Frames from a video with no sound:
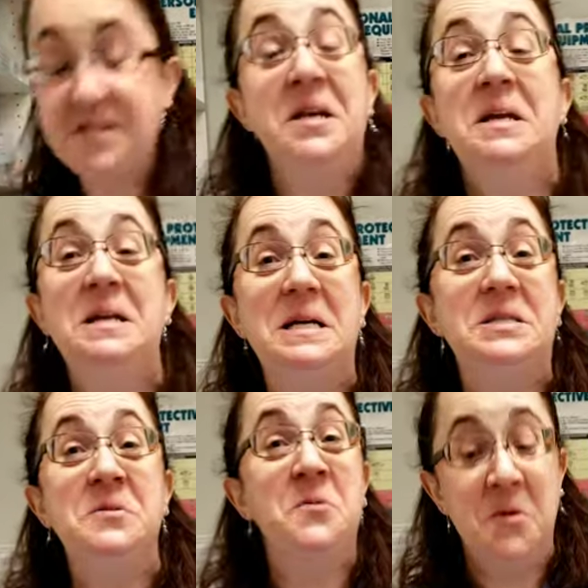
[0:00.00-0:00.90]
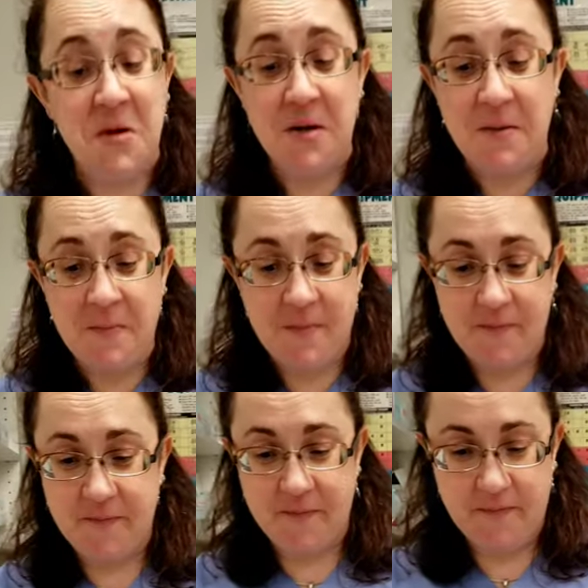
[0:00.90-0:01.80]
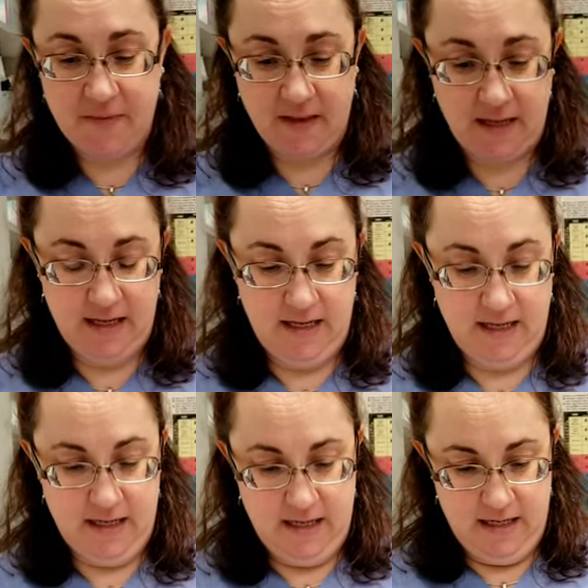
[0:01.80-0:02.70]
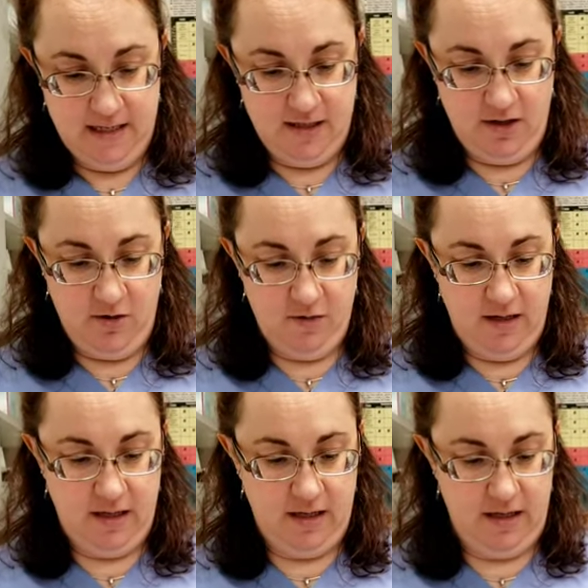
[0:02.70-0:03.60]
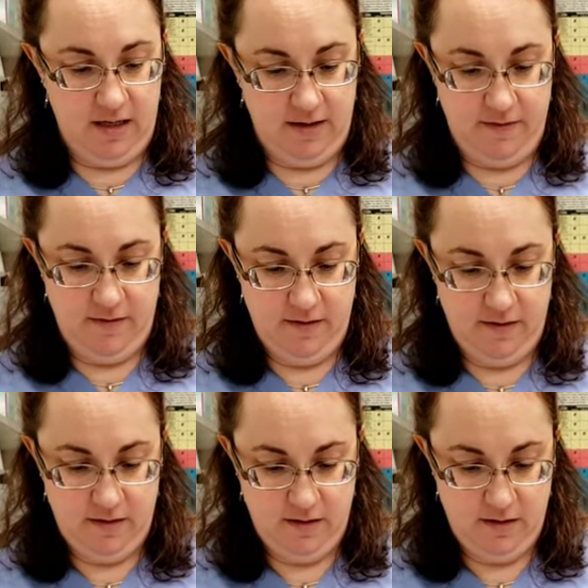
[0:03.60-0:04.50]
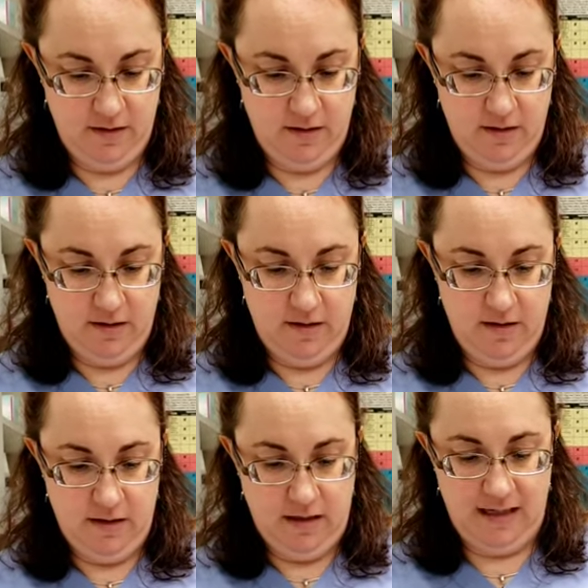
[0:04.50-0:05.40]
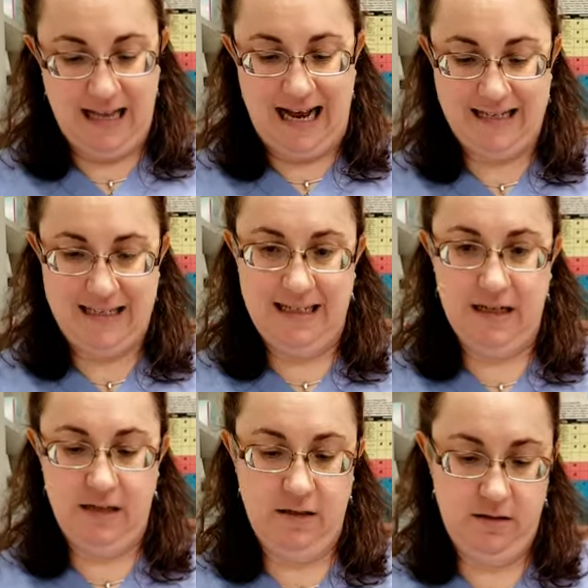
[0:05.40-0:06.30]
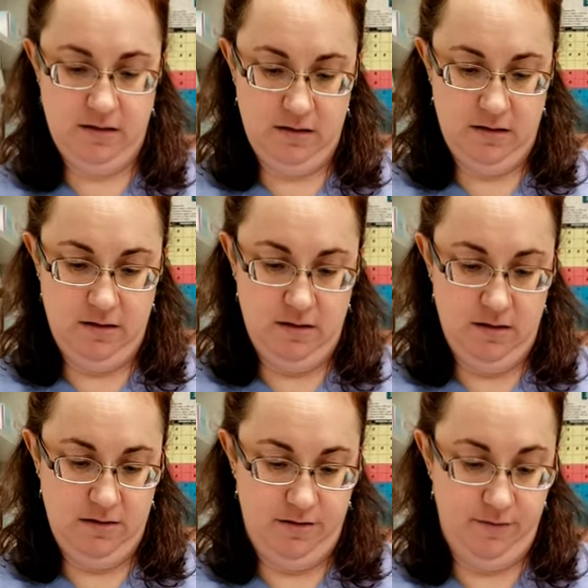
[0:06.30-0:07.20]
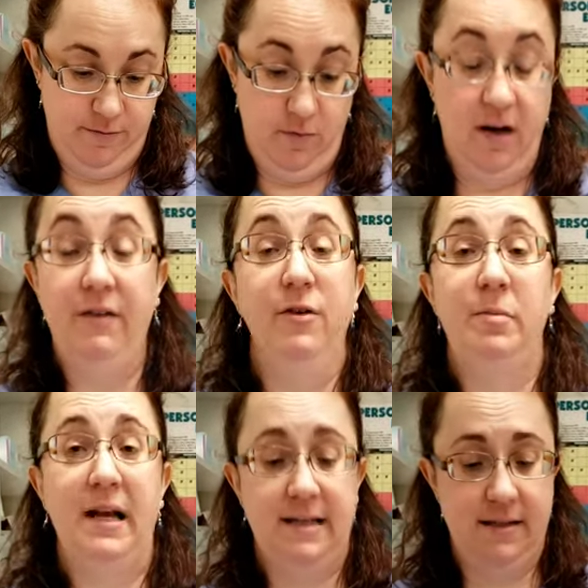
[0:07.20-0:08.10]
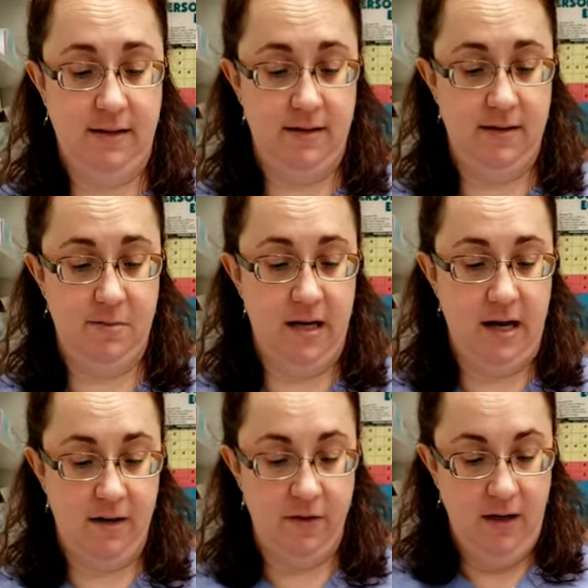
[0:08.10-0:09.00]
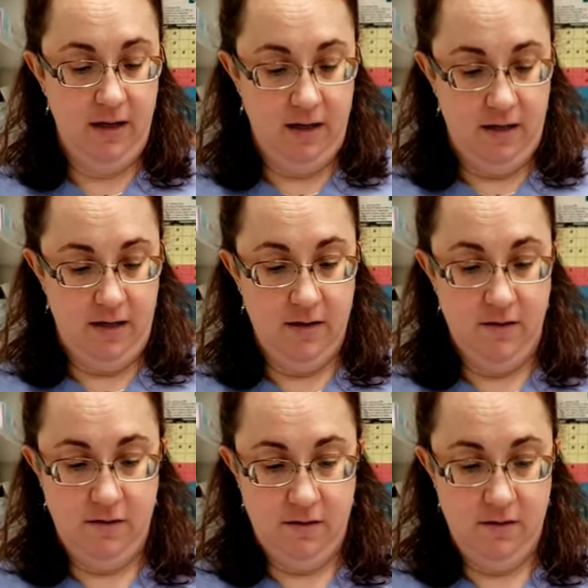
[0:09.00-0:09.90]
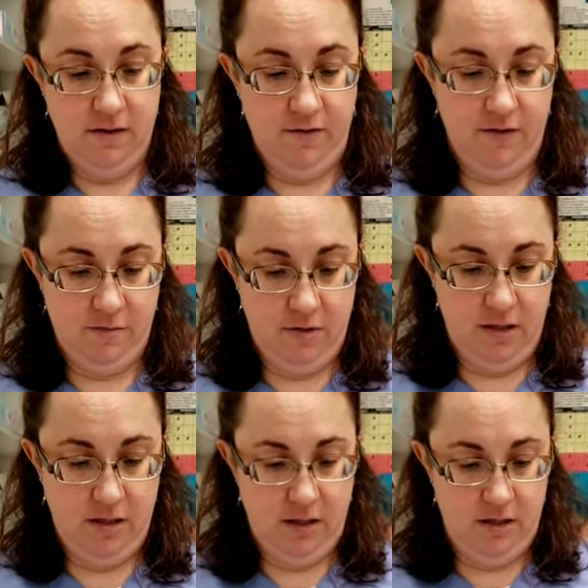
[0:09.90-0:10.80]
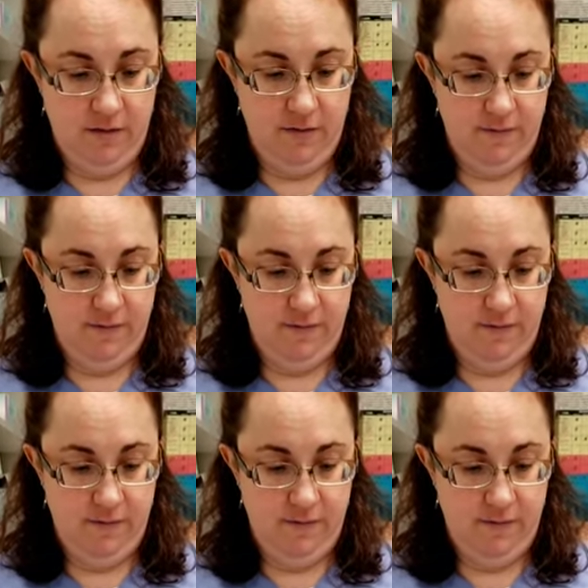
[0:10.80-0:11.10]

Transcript: It's nice and warm. So the elastic, or whatever plastic this is made out of, still feels pretty good.